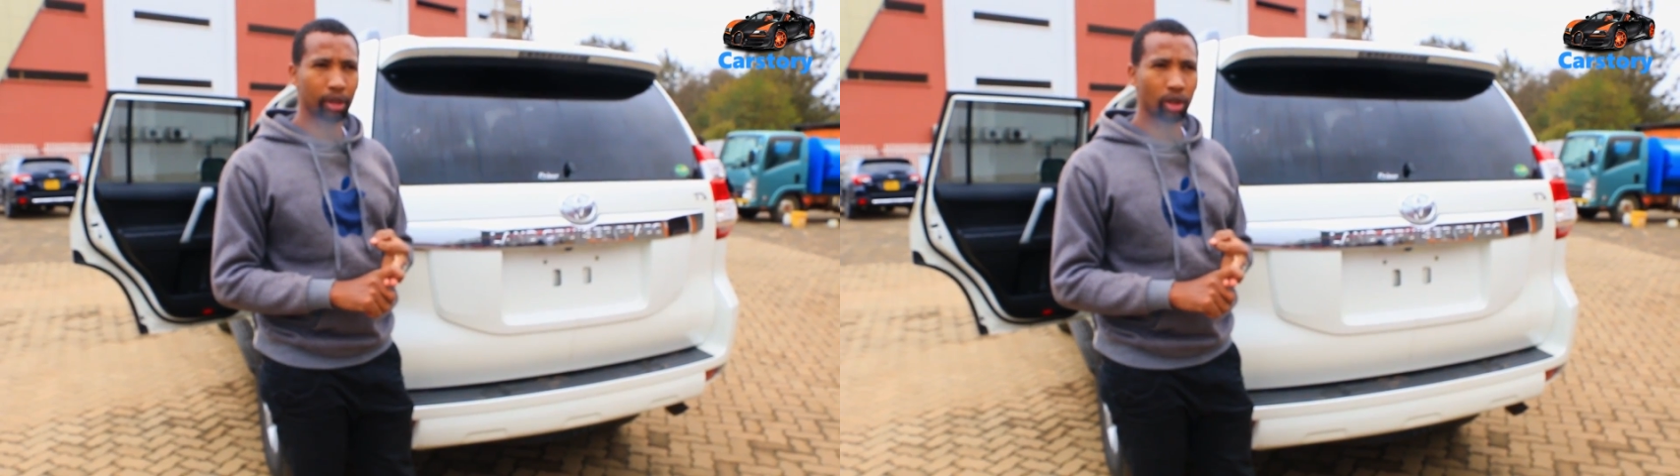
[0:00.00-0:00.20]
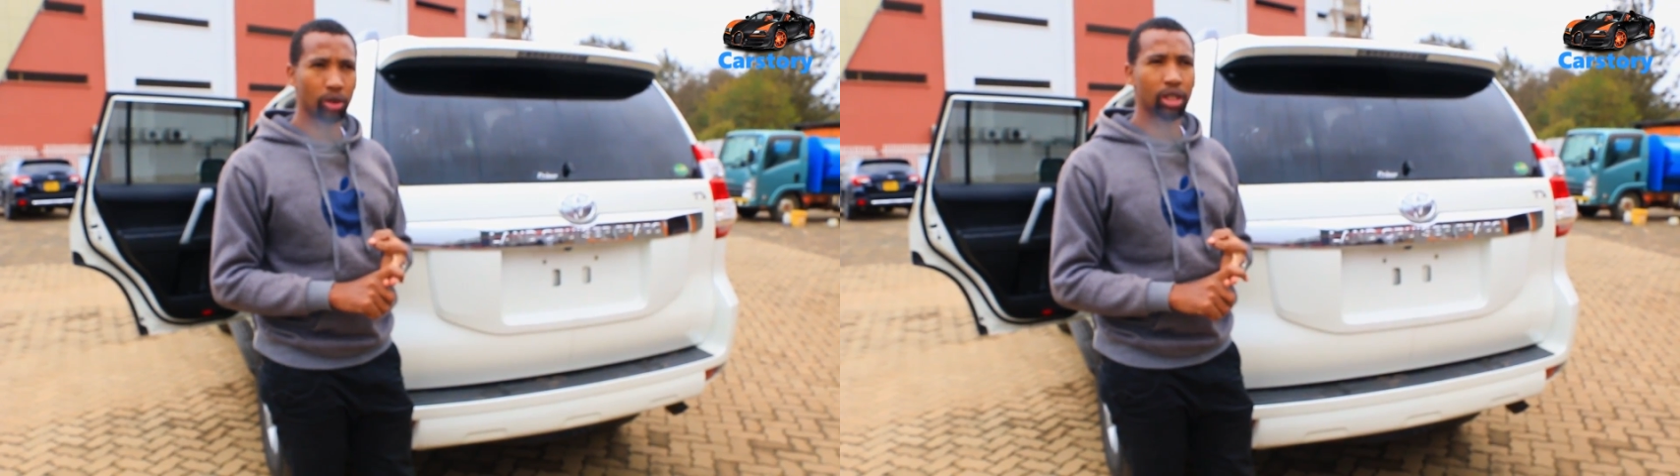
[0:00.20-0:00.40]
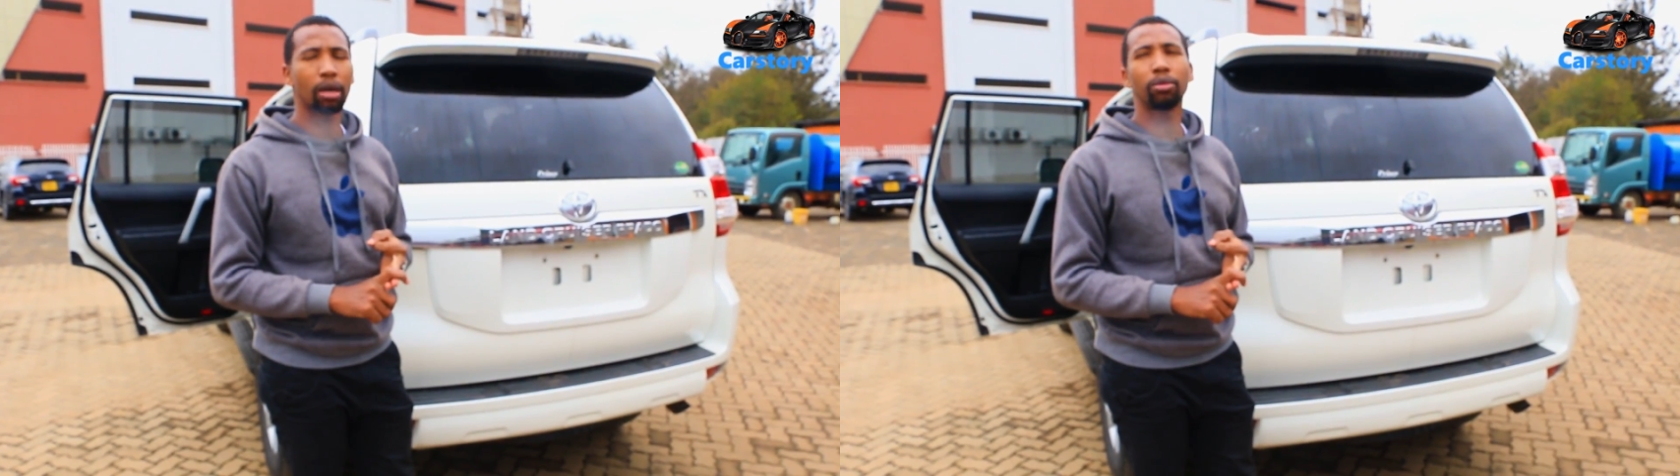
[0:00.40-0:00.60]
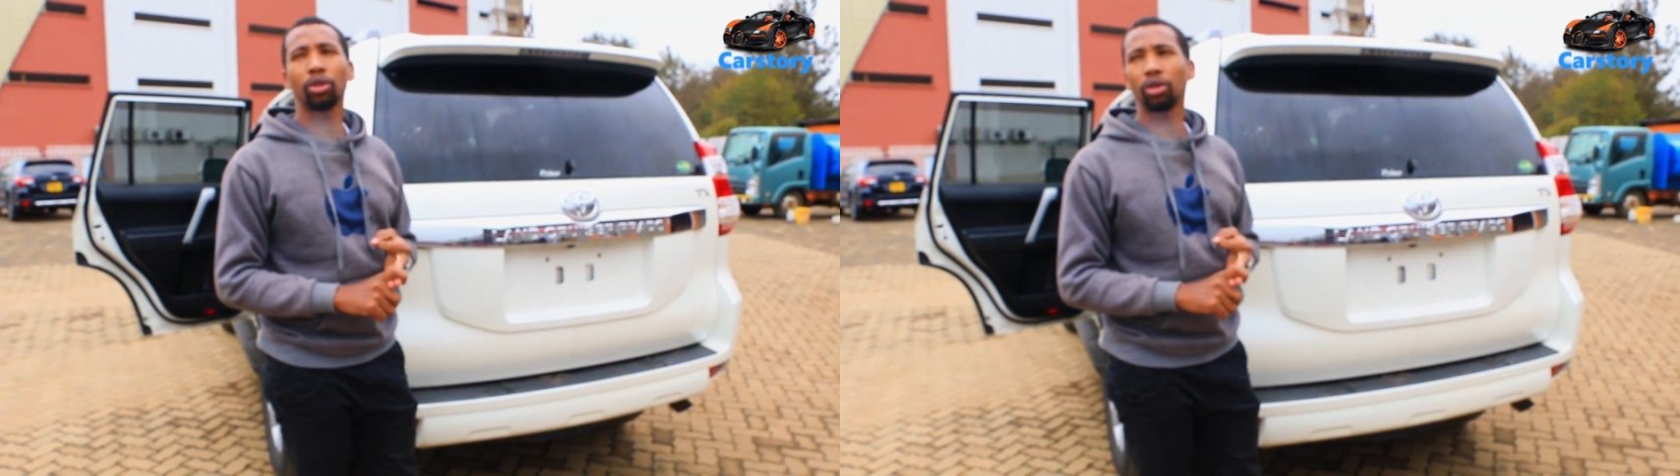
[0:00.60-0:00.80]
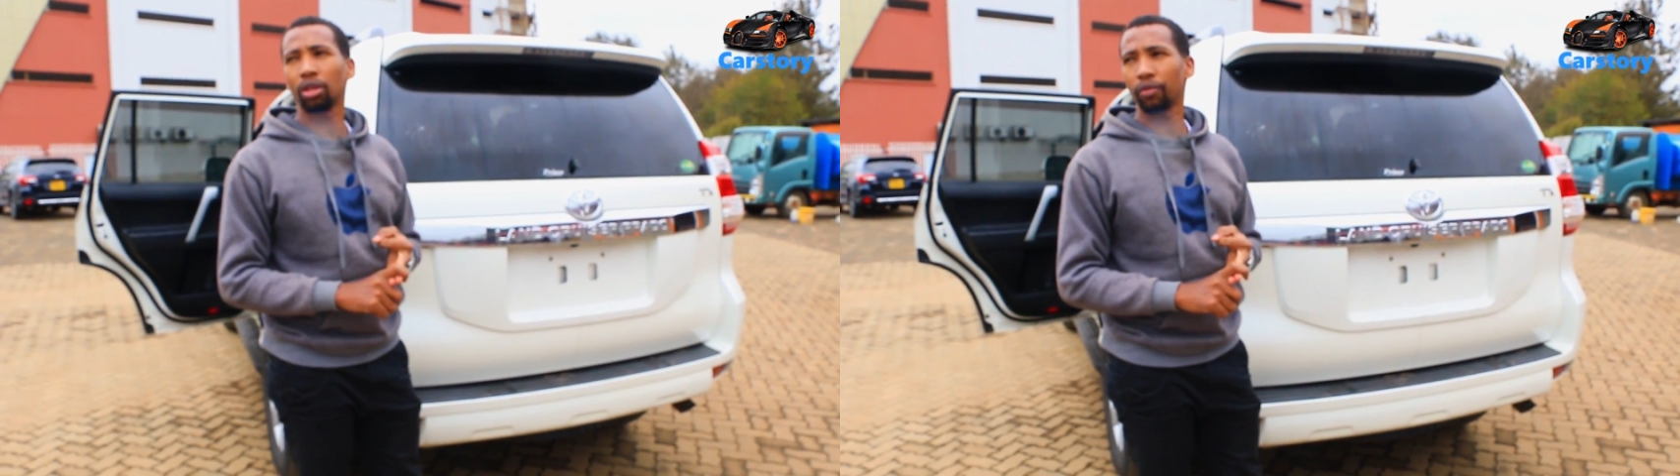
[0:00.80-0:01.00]

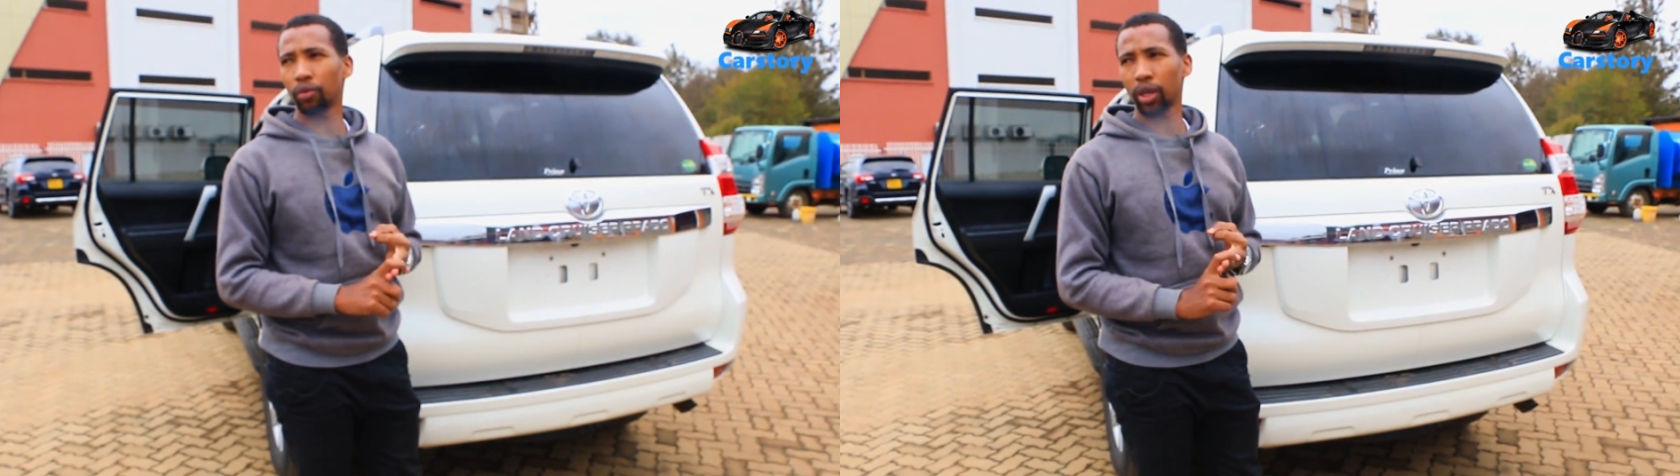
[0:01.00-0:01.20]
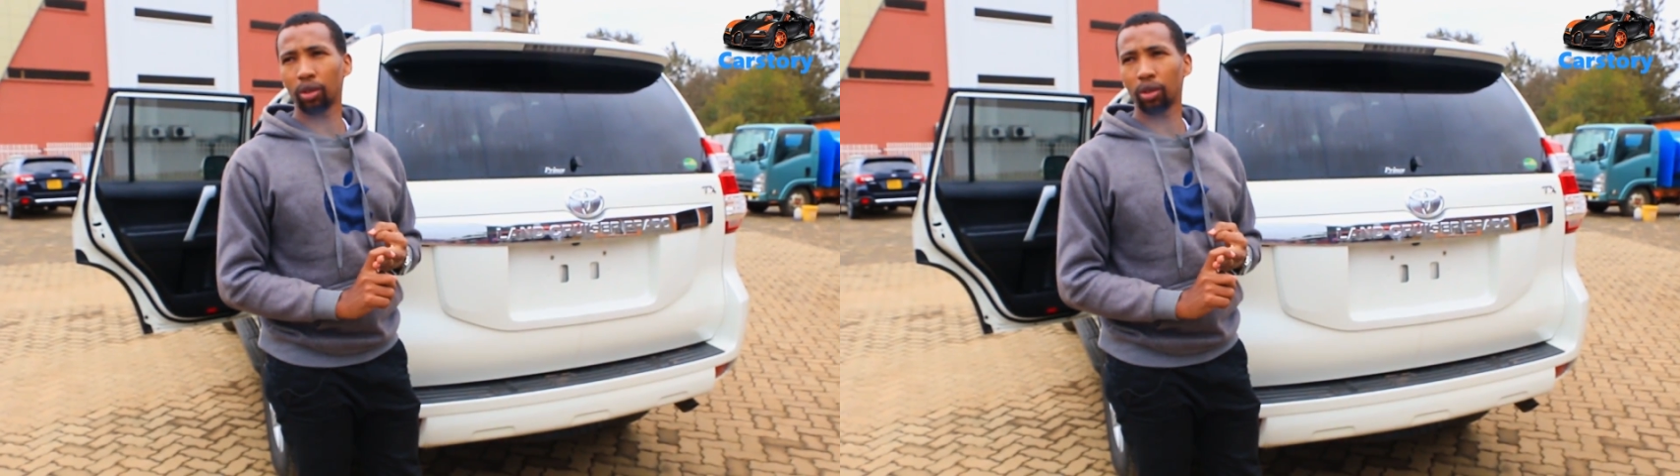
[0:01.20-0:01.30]
consumption, fuel